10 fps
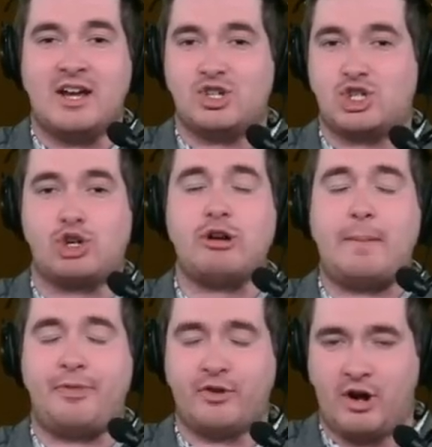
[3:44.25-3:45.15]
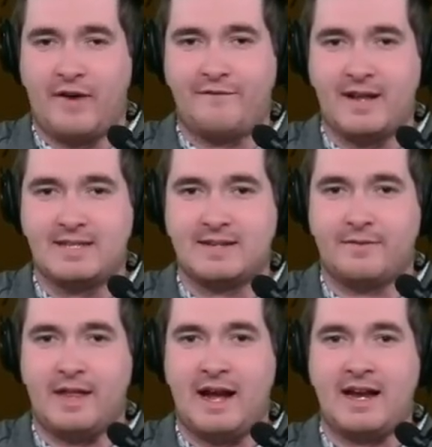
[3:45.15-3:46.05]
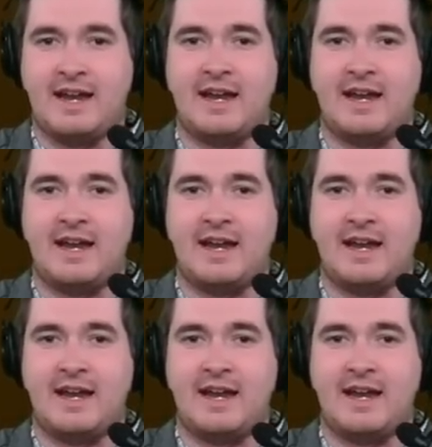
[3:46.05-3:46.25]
sure up their offensive line,